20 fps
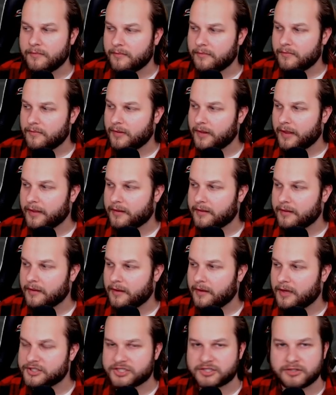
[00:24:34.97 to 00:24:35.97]
like
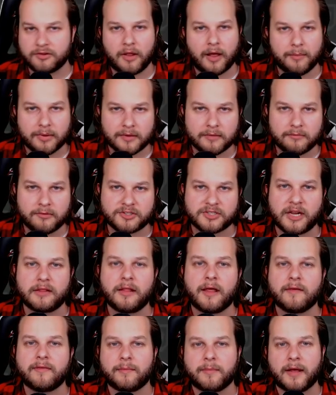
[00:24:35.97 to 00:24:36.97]
uh, a schlub, which I
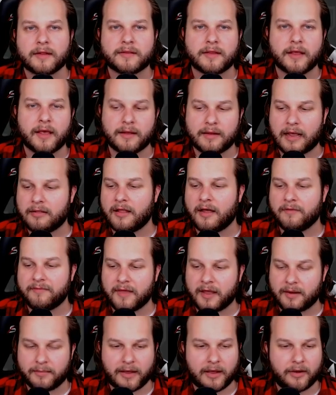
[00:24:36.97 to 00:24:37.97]
love about that. I love
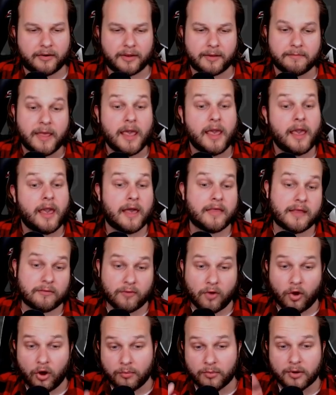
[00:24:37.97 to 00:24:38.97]
that about him. And then
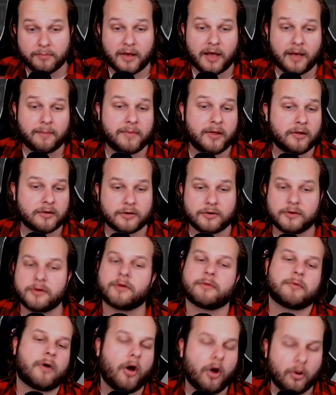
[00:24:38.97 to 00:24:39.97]
Homer and Bob, Bel- you
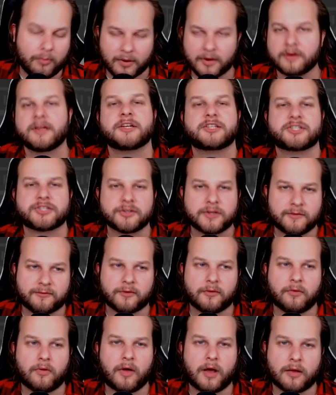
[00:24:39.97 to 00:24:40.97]
know, Homer initially
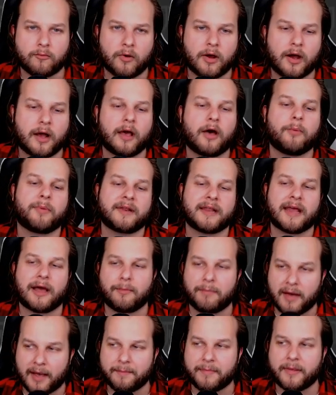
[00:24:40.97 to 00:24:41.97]
for a long while, but now
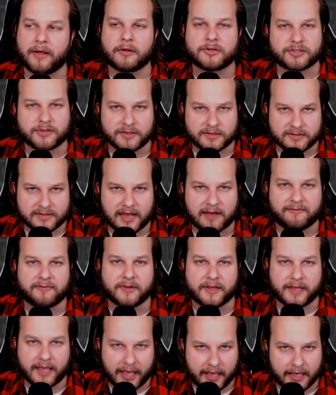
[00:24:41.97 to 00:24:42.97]
Bob Belcher and
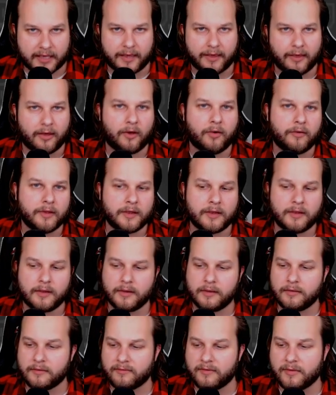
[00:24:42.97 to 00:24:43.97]
definitely Hank Hill.
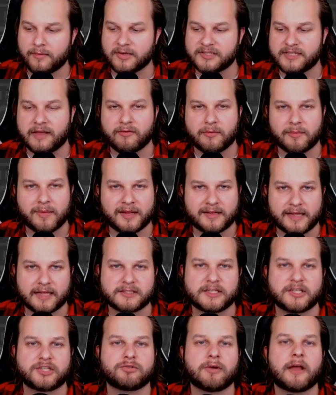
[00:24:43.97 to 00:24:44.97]
They're very much the everyman
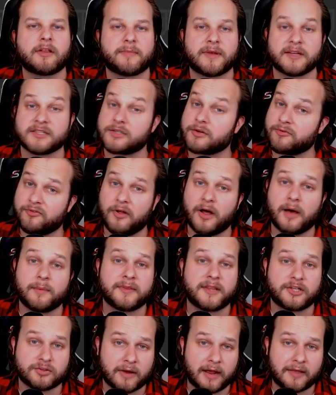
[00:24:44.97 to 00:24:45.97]
dads. They try their best. They're flawed,
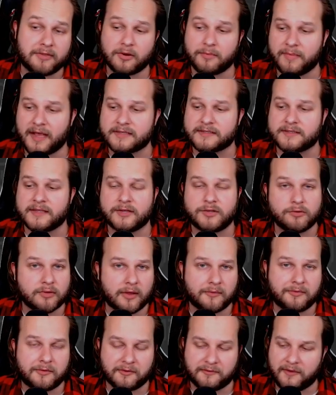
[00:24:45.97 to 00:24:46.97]
but they try their best, and they do
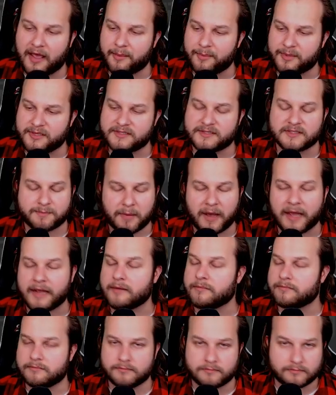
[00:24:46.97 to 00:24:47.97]
love their families
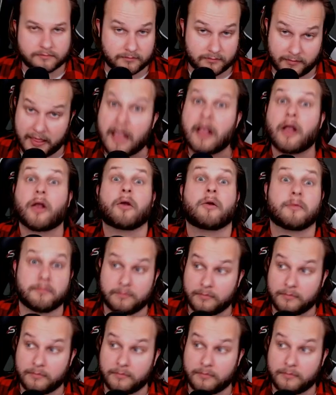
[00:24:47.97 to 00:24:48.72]
despite their